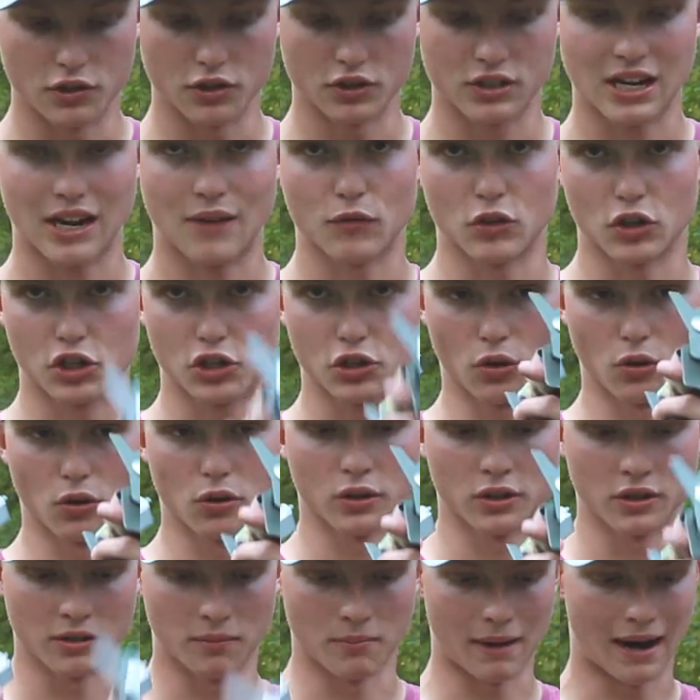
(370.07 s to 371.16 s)
just have the
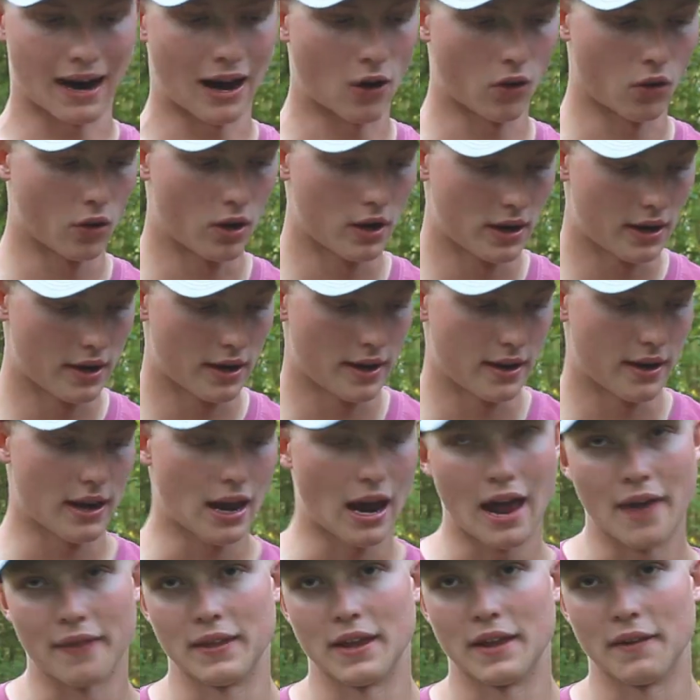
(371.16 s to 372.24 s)
shoulder and the mount
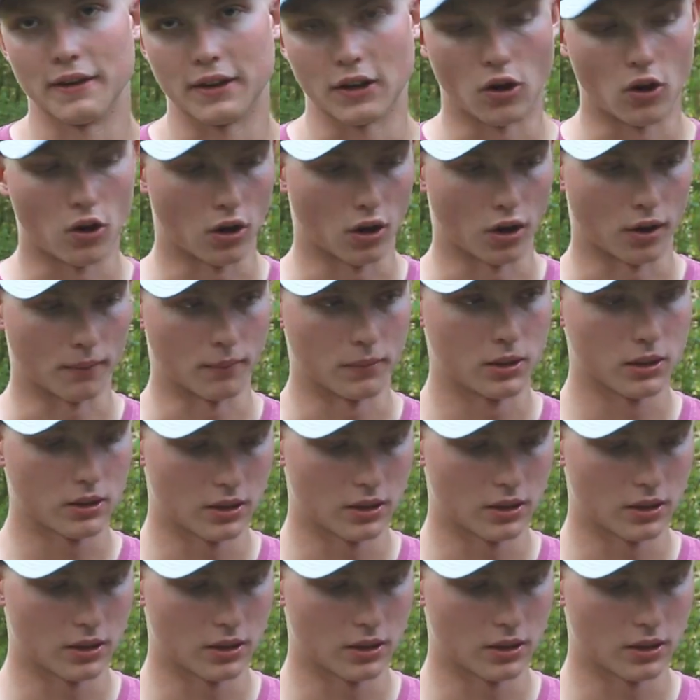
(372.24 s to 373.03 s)
and then the arm.